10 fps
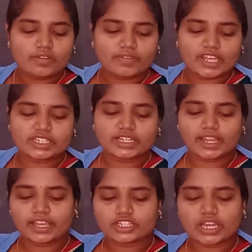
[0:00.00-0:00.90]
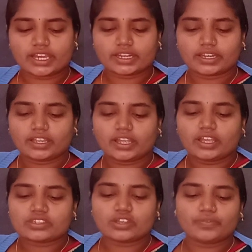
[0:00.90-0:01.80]
Vegetation.
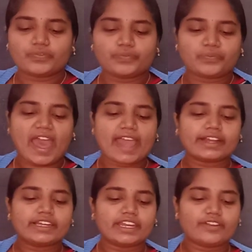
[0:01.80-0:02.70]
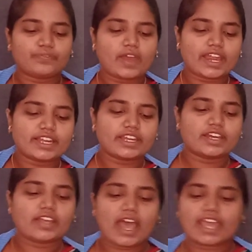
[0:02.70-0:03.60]
So fact
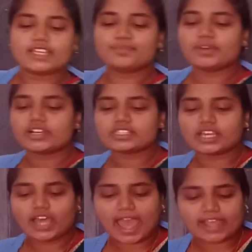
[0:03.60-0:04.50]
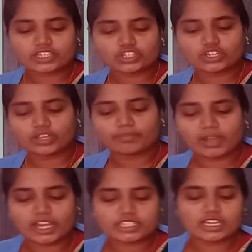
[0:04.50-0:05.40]
finder. Icebergs are actually
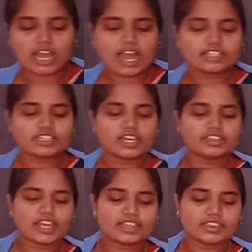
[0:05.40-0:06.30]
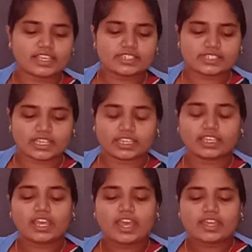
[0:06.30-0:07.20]
much larger than they seem.
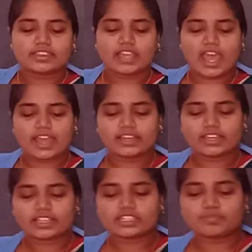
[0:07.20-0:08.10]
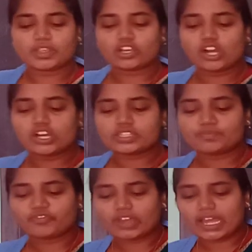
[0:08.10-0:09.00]
That is because
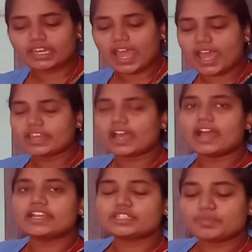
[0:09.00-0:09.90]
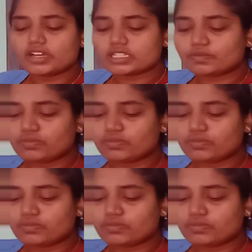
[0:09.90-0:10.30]
when an iceberg